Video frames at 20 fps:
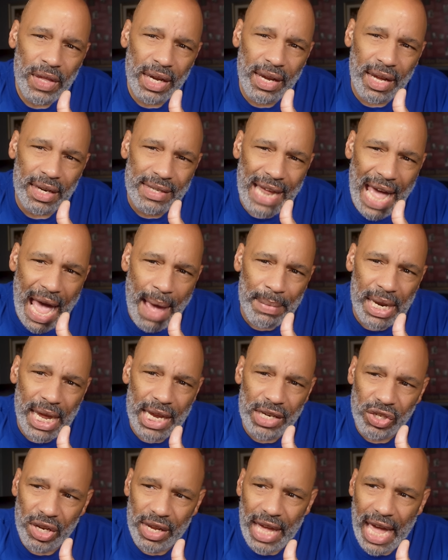the
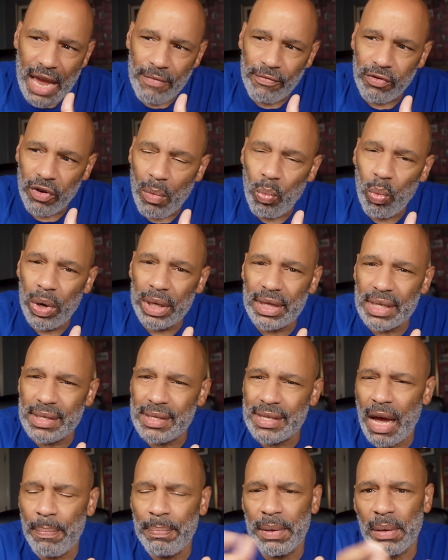contamination came from with the
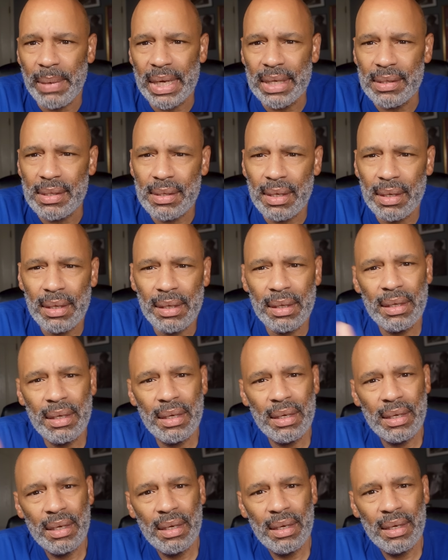supplements.
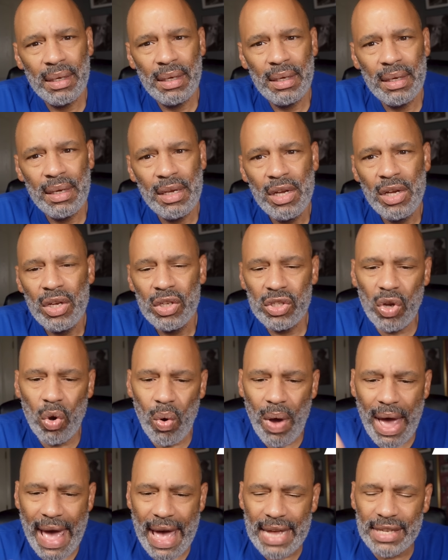So
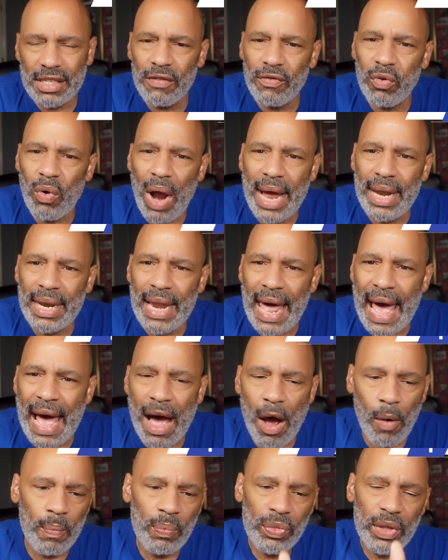as of right
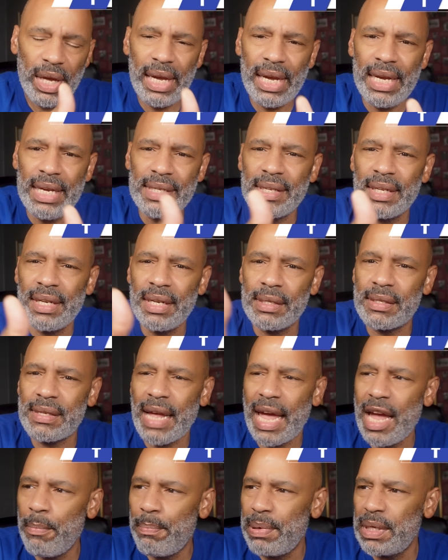now, he's in the
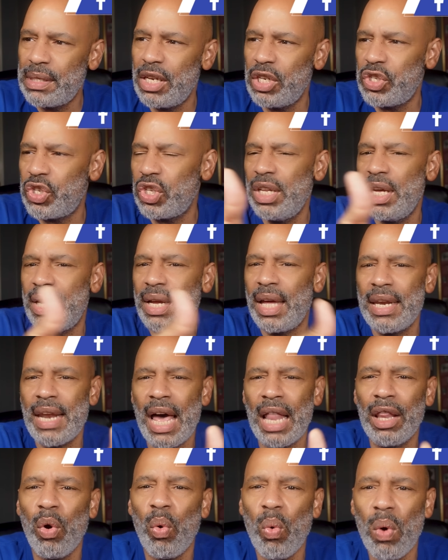same position that
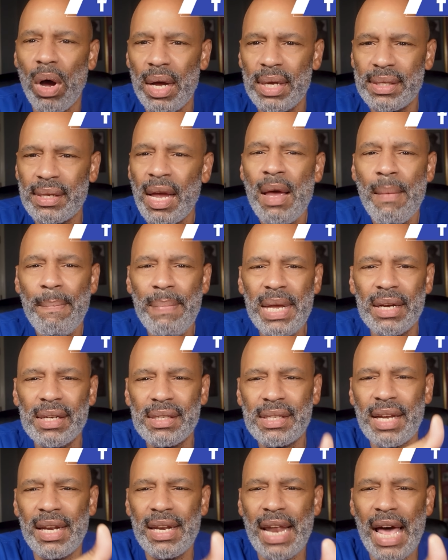Canelo was,
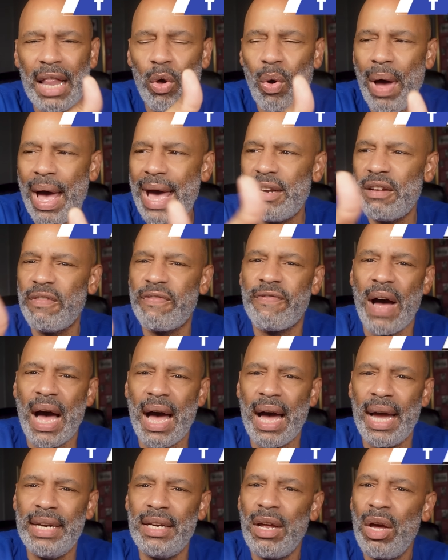because Canelo had to
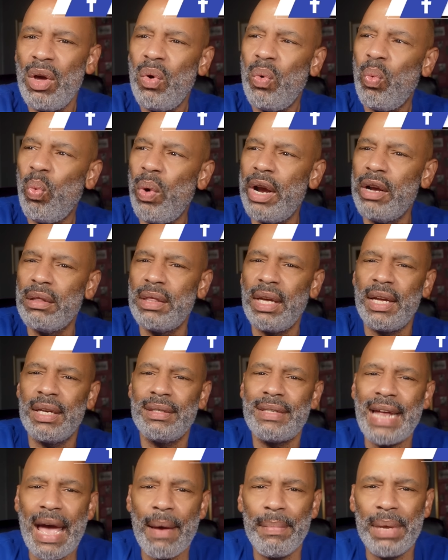find where the
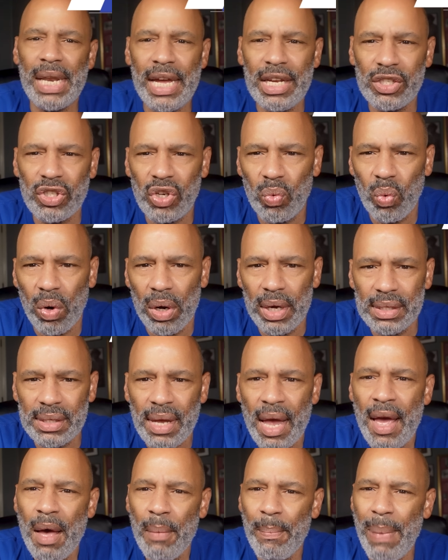contamination
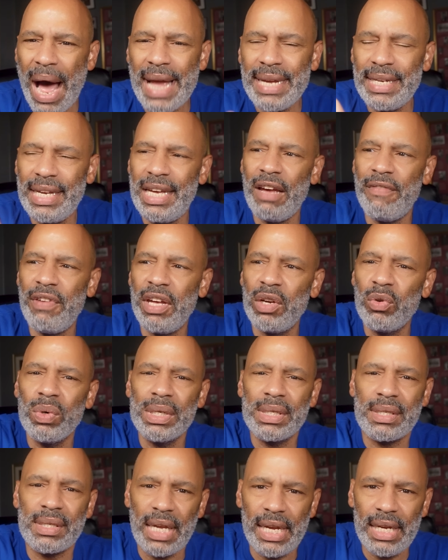was by giving
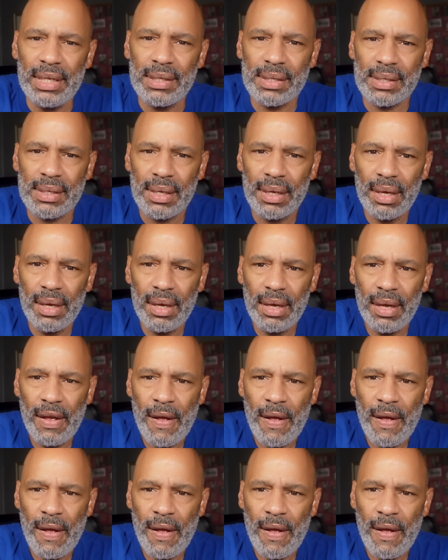receipts